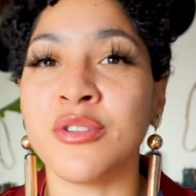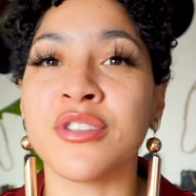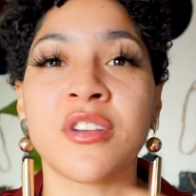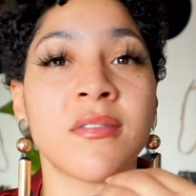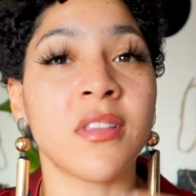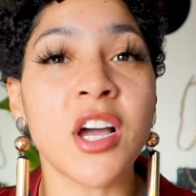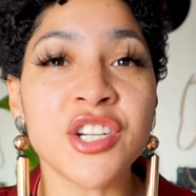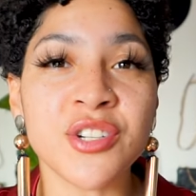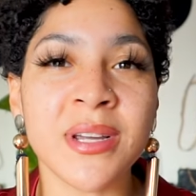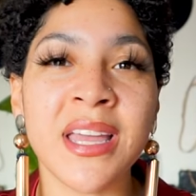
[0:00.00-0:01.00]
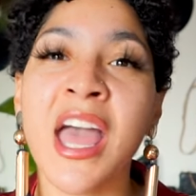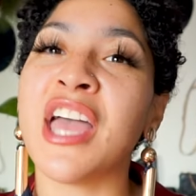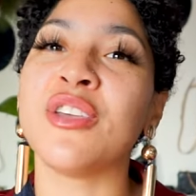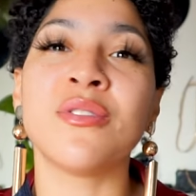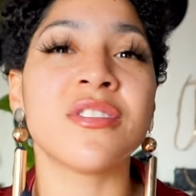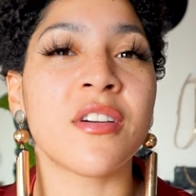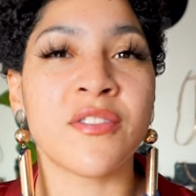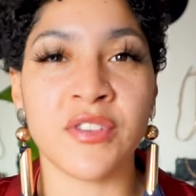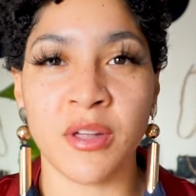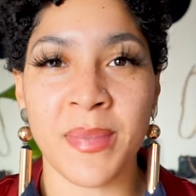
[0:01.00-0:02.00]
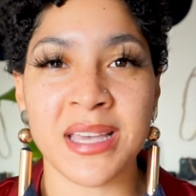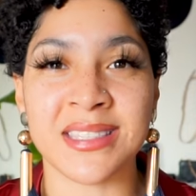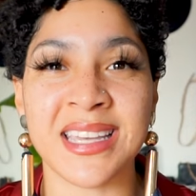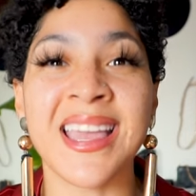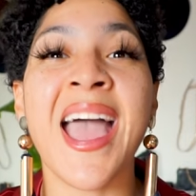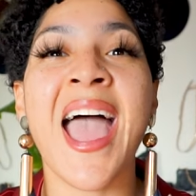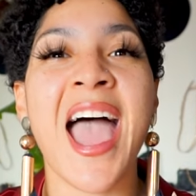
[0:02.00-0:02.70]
You deserve luxury, you deserve to feel amazing,